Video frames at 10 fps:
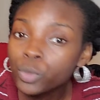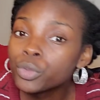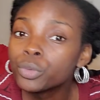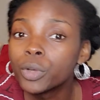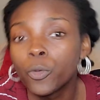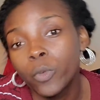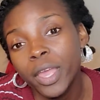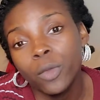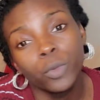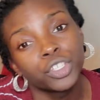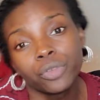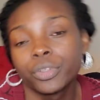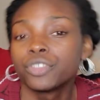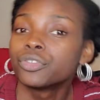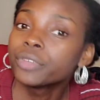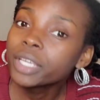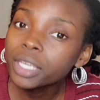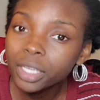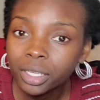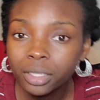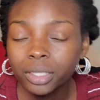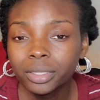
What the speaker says: who you were with, what you was drinking.